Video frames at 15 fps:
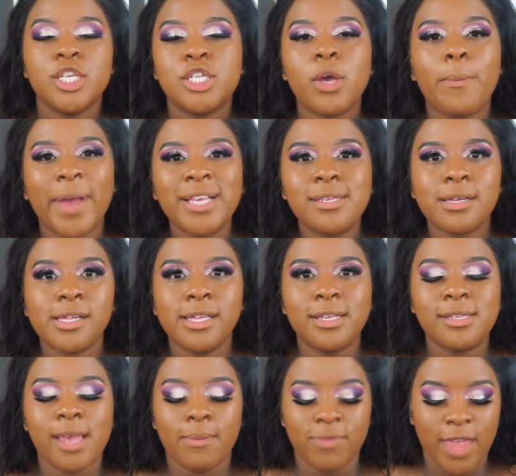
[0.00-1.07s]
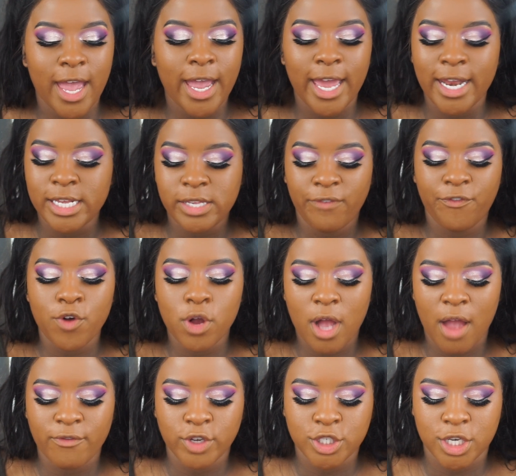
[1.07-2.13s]
So basically the same thing, it is a full
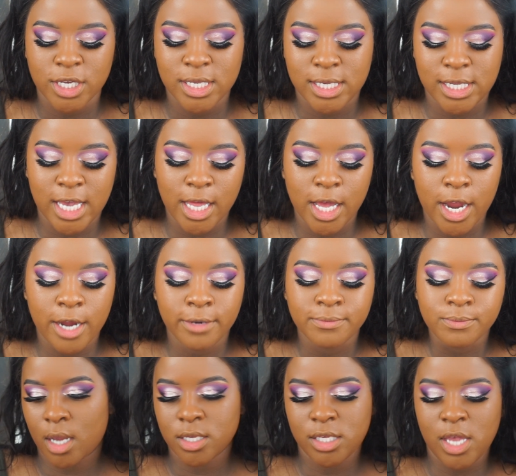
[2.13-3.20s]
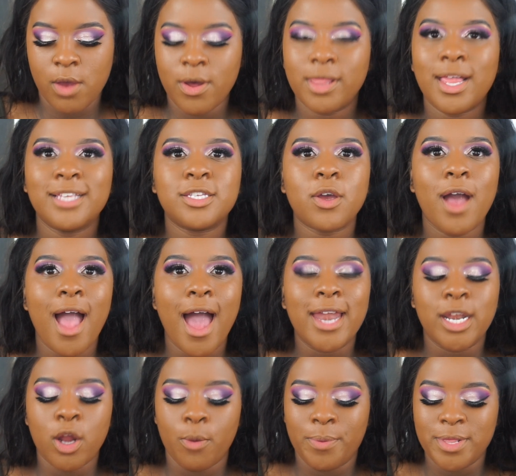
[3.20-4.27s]
coverage concealer. So let's go ahead
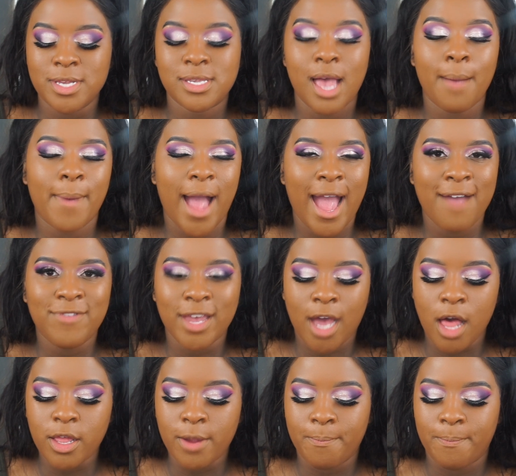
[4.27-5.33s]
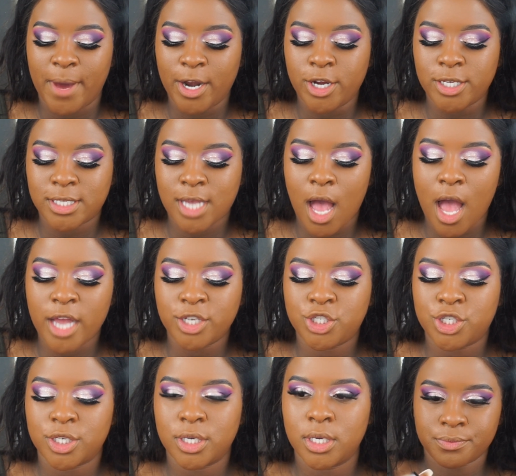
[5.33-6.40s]
and open this up. I have the color Butterscotch.